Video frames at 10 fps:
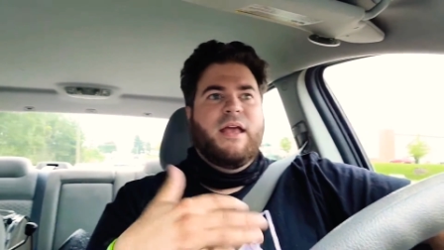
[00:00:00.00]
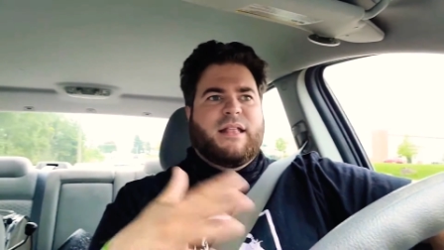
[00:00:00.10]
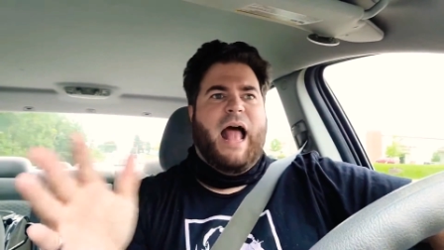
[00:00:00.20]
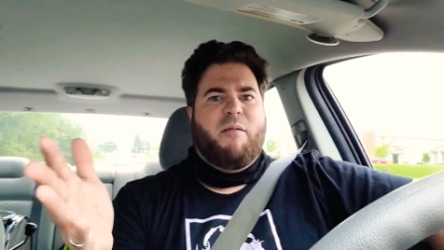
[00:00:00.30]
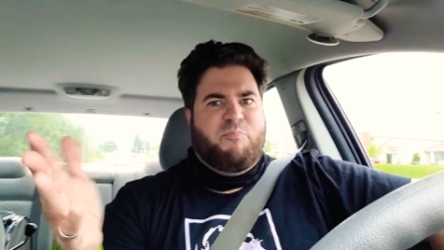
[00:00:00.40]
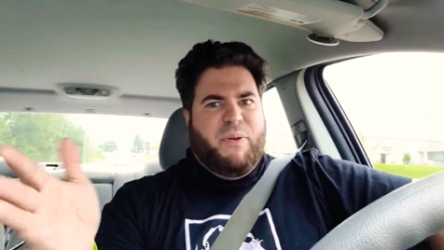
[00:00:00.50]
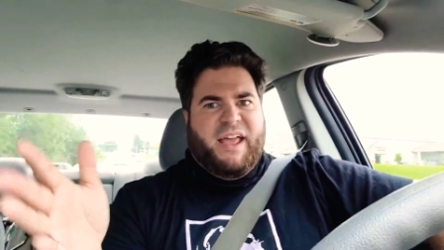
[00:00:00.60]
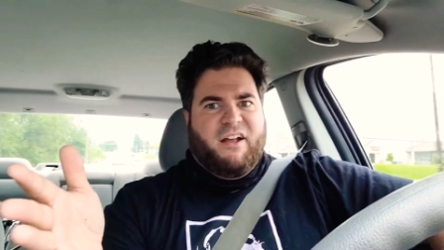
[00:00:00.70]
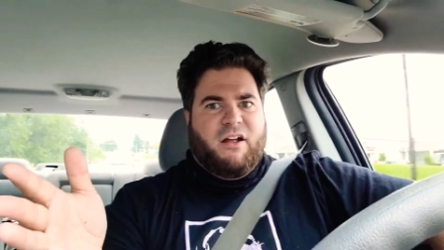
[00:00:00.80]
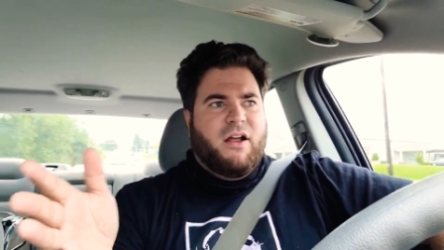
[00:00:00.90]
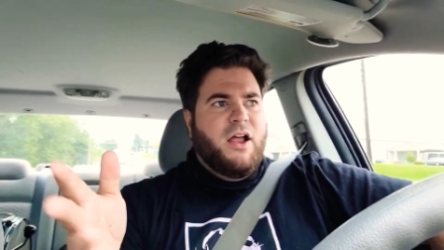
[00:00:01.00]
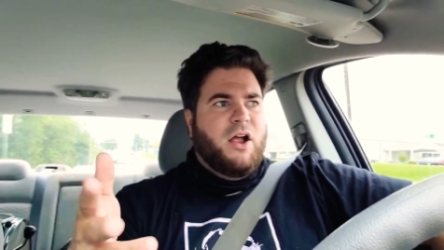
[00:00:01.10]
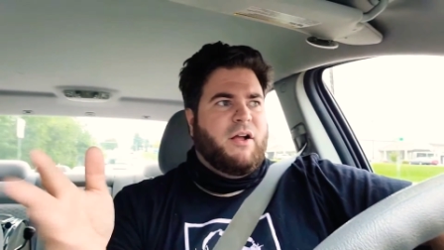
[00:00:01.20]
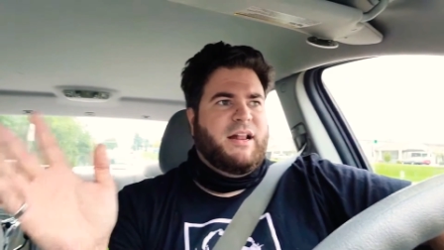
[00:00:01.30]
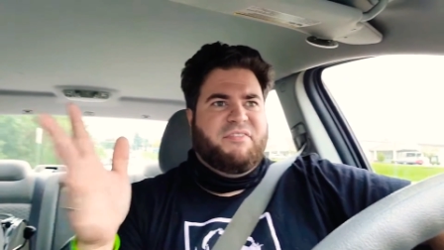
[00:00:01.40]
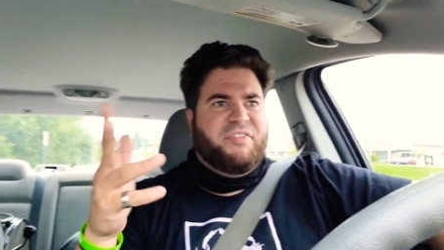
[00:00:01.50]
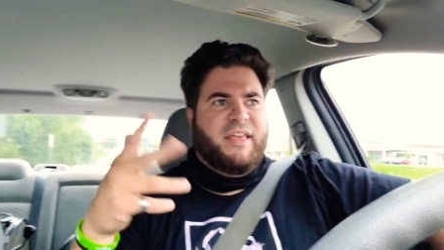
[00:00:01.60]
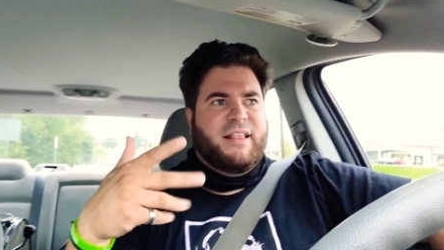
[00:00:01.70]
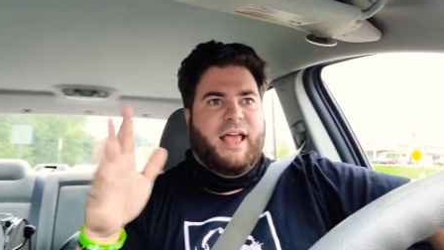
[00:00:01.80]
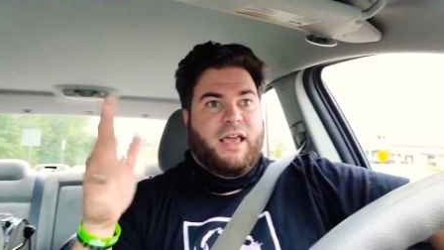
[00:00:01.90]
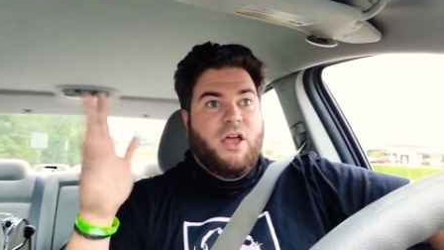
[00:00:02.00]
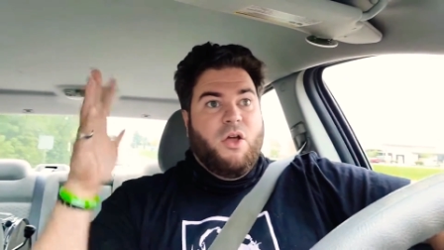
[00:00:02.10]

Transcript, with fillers: Not bigger or anything like